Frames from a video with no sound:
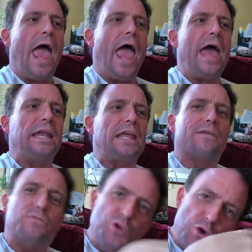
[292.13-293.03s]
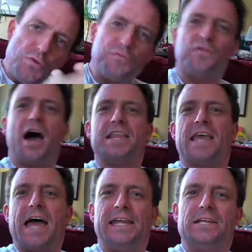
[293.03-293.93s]
And if you find
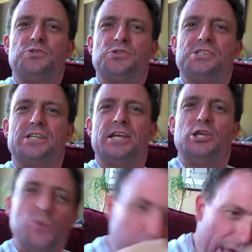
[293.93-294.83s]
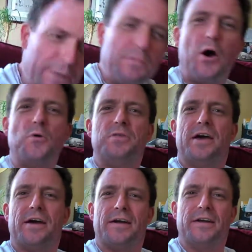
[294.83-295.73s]
that interesting, you let them go
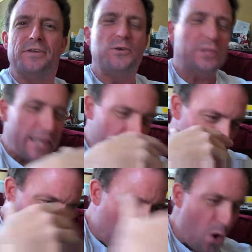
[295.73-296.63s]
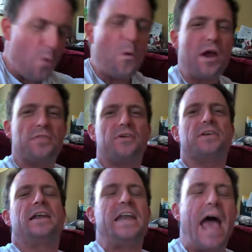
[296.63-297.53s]
there. Right. You let them go where
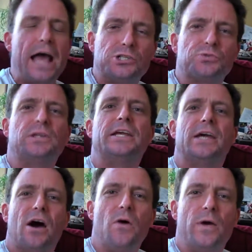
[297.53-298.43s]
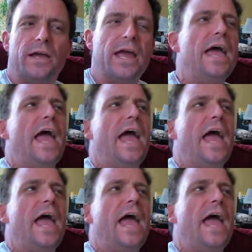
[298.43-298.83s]
they're naturally going.